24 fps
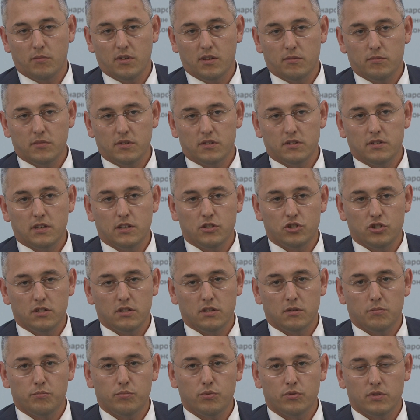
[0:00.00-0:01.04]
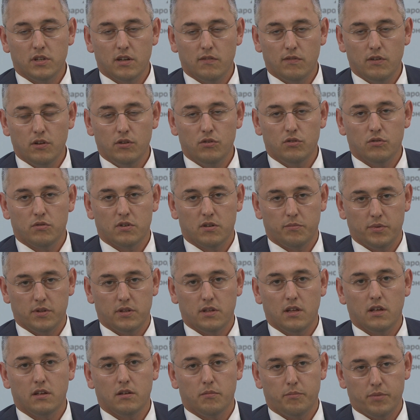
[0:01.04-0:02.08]
So through
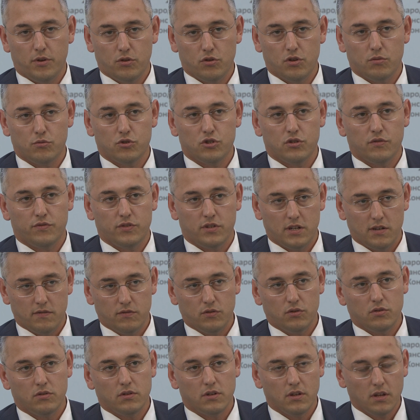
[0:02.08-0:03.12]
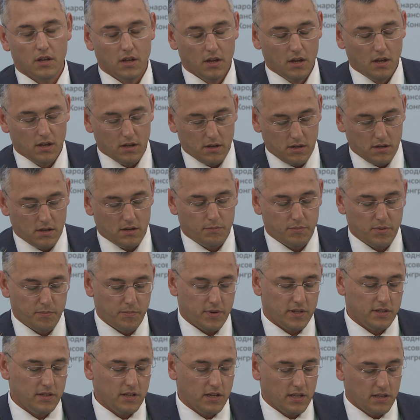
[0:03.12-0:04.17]
recalibration of the risks, we'll have
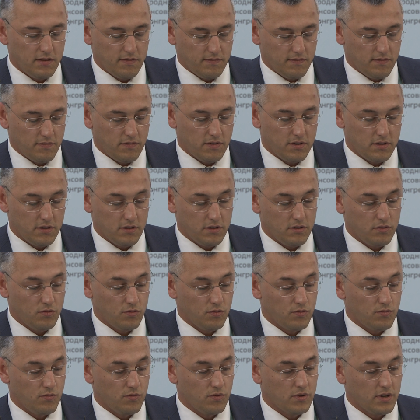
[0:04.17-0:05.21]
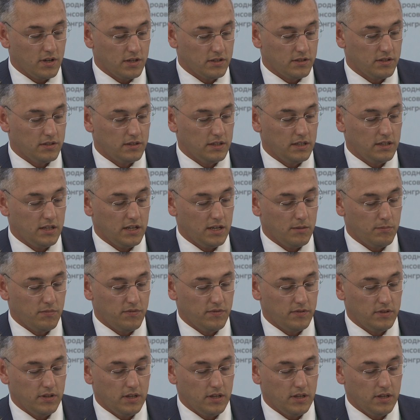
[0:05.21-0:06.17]
a better outcome